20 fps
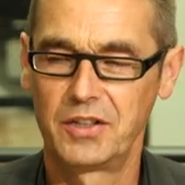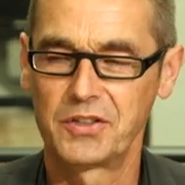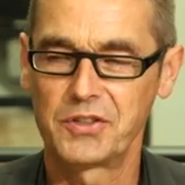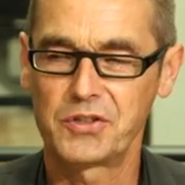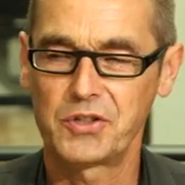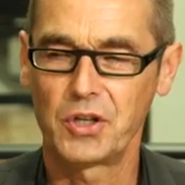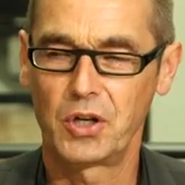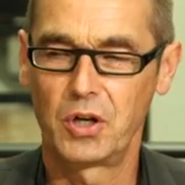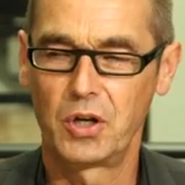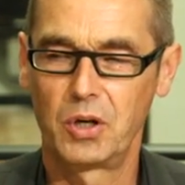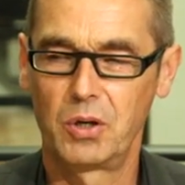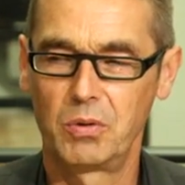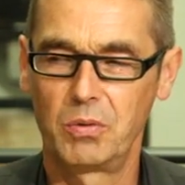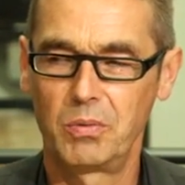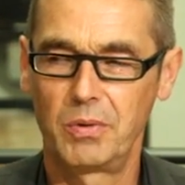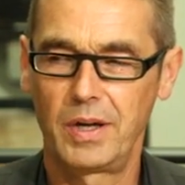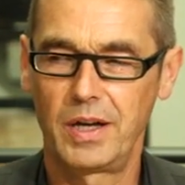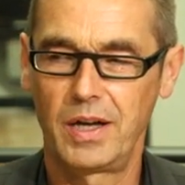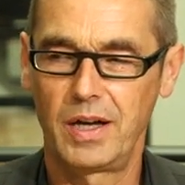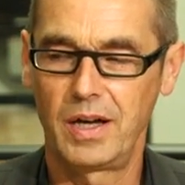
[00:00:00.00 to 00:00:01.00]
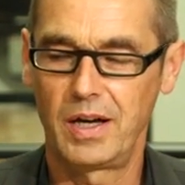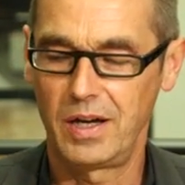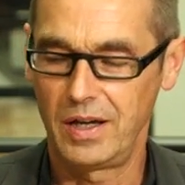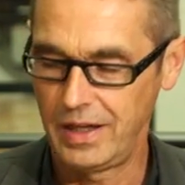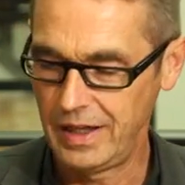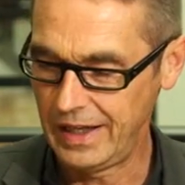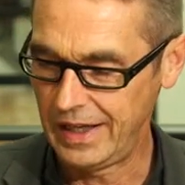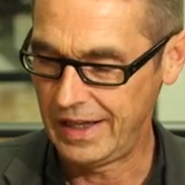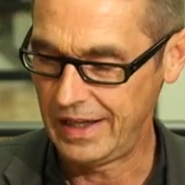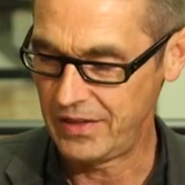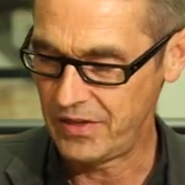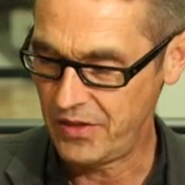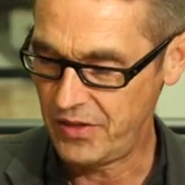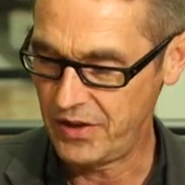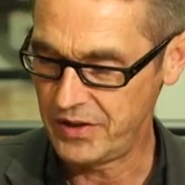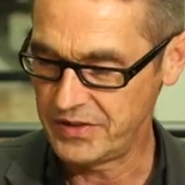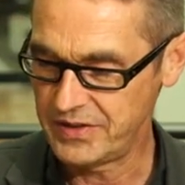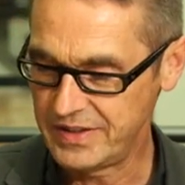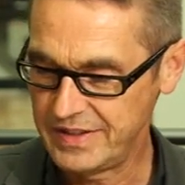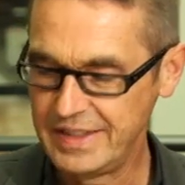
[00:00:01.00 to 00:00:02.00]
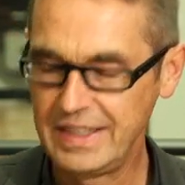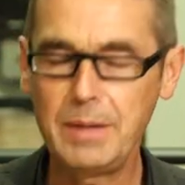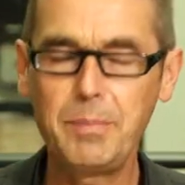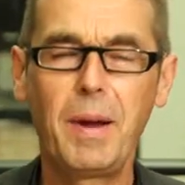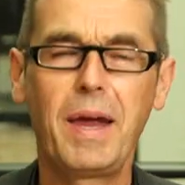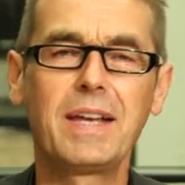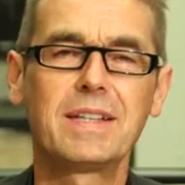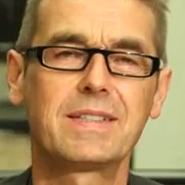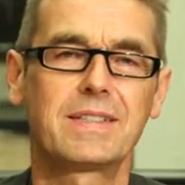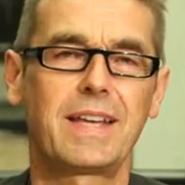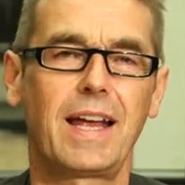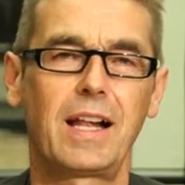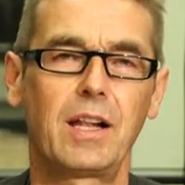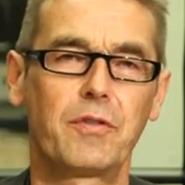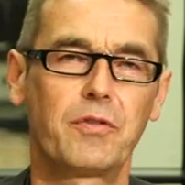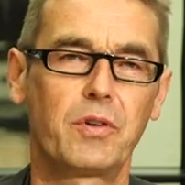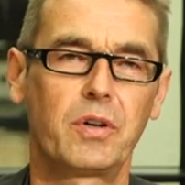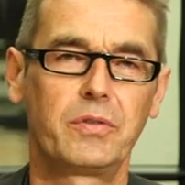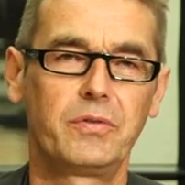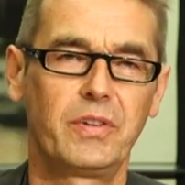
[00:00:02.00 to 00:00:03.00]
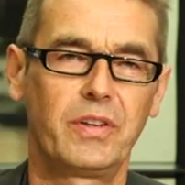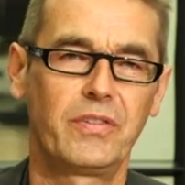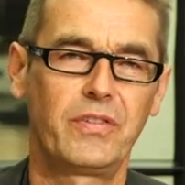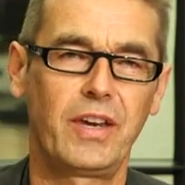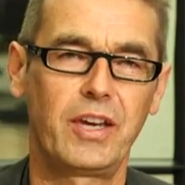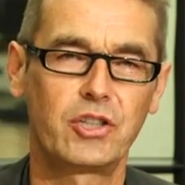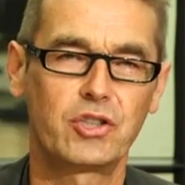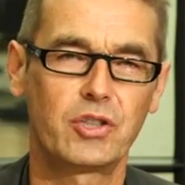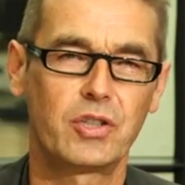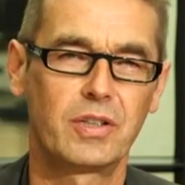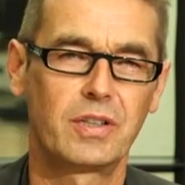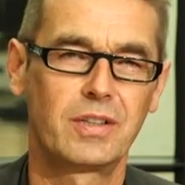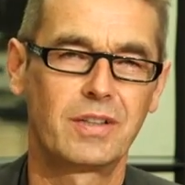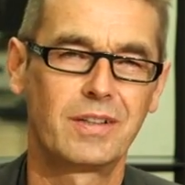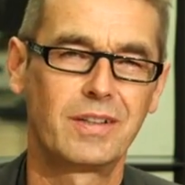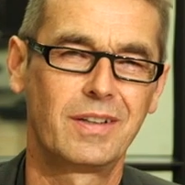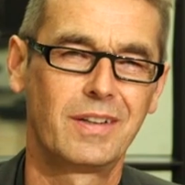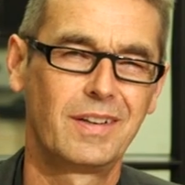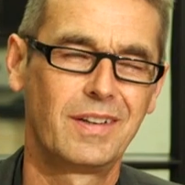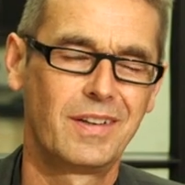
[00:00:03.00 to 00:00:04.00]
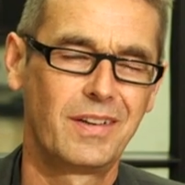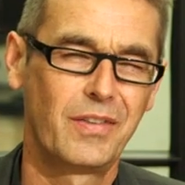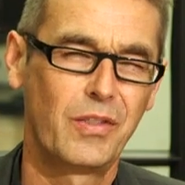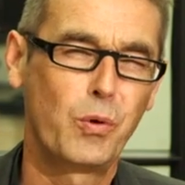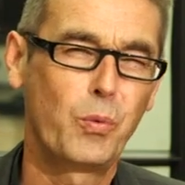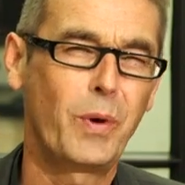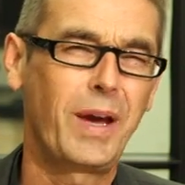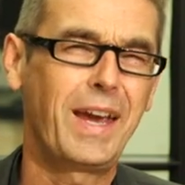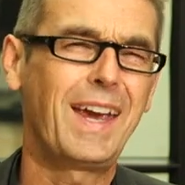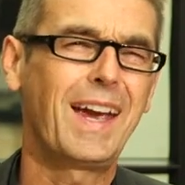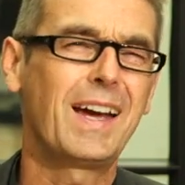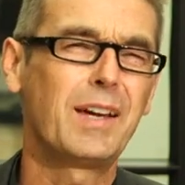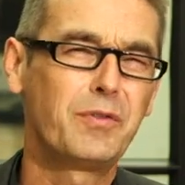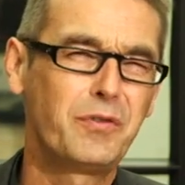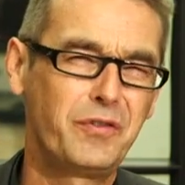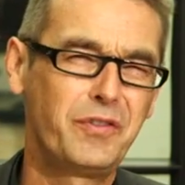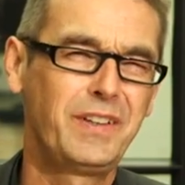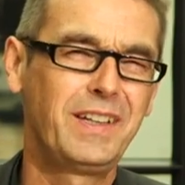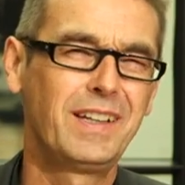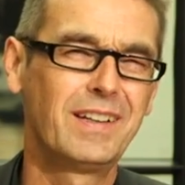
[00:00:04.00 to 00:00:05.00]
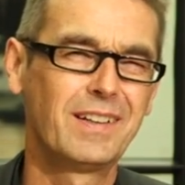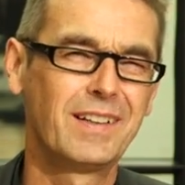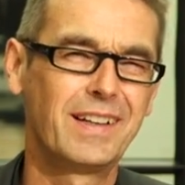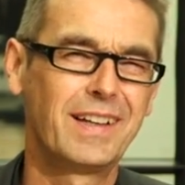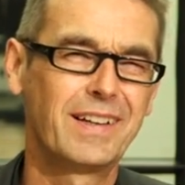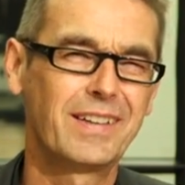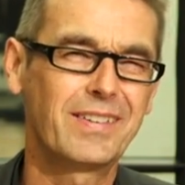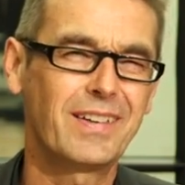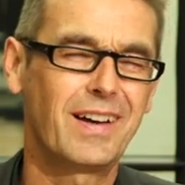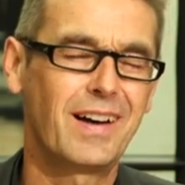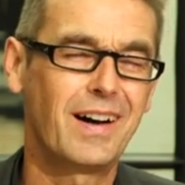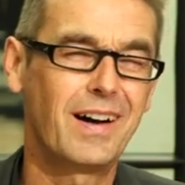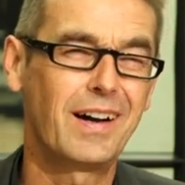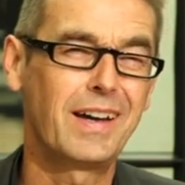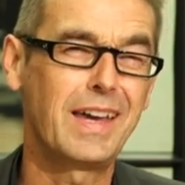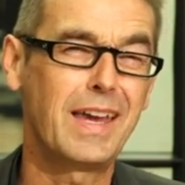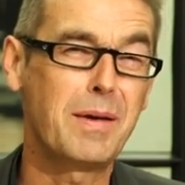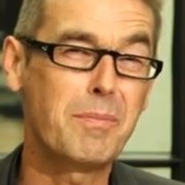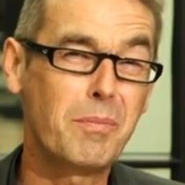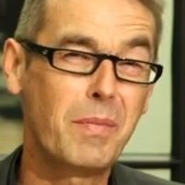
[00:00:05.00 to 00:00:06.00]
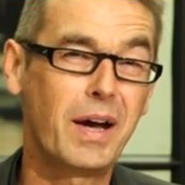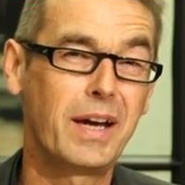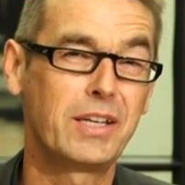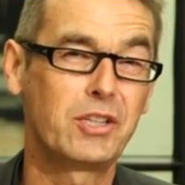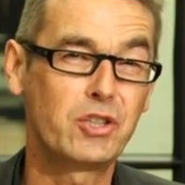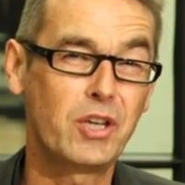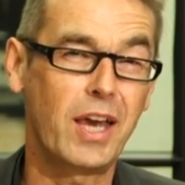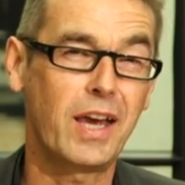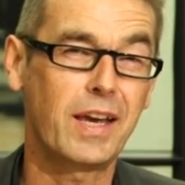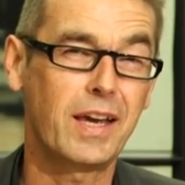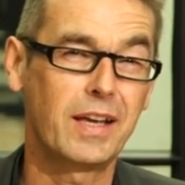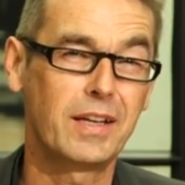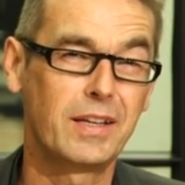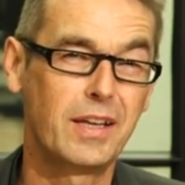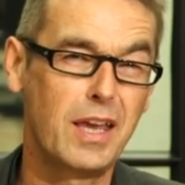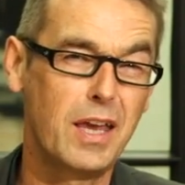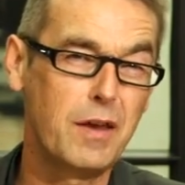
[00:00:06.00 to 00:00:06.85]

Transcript: So in this debate style of conversation, the way I feel is I am my jacket.